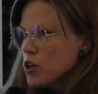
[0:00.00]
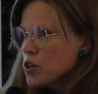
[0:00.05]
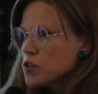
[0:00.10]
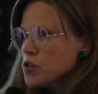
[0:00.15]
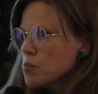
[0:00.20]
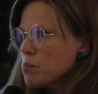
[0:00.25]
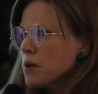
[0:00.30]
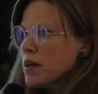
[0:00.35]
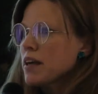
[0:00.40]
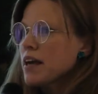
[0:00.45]

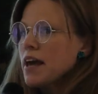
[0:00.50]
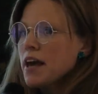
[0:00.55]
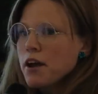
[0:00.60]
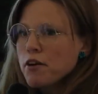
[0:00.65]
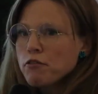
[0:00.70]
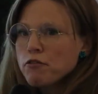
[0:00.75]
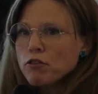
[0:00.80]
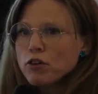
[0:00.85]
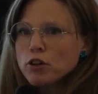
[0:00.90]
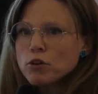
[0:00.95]
So be
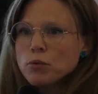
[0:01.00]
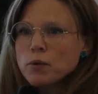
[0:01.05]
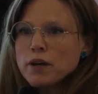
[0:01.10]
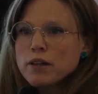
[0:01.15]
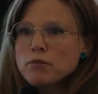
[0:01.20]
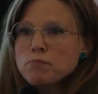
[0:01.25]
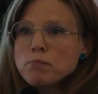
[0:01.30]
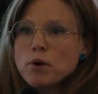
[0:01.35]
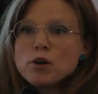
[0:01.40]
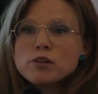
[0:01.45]
careful
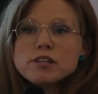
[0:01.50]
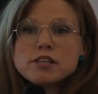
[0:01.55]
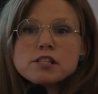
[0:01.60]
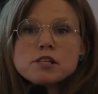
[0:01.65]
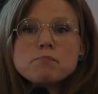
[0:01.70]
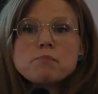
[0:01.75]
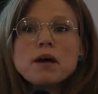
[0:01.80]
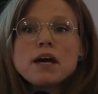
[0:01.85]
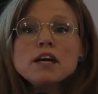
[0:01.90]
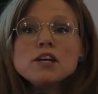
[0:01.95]
with
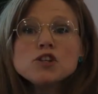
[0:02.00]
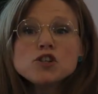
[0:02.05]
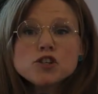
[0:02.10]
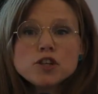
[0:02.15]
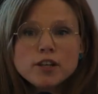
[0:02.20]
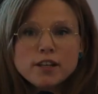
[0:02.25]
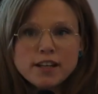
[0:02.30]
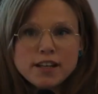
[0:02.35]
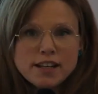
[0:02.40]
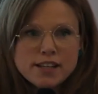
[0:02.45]

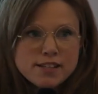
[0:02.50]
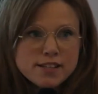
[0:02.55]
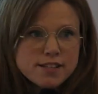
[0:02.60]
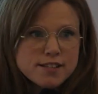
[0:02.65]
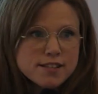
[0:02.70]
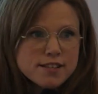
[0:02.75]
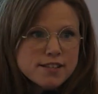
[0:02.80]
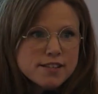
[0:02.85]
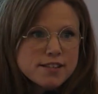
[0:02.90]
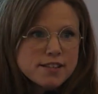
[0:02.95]
participation
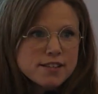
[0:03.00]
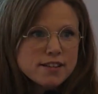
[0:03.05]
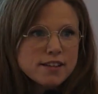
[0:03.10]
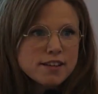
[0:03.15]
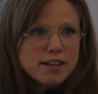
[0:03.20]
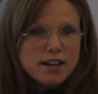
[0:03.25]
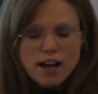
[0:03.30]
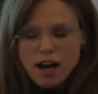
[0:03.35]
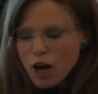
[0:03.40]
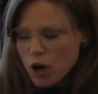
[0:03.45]
lists,
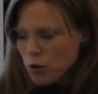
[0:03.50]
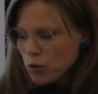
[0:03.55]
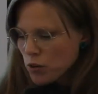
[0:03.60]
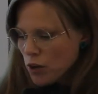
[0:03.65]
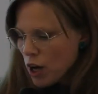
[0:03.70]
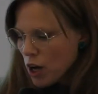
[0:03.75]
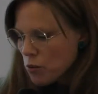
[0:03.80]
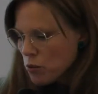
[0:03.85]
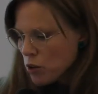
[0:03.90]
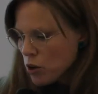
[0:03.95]

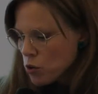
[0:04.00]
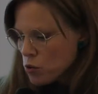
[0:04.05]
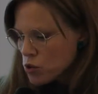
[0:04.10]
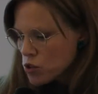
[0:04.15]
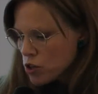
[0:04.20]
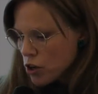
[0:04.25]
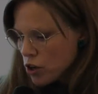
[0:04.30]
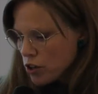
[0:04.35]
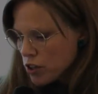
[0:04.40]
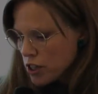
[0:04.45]
how
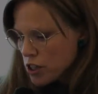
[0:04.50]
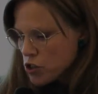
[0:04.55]
those are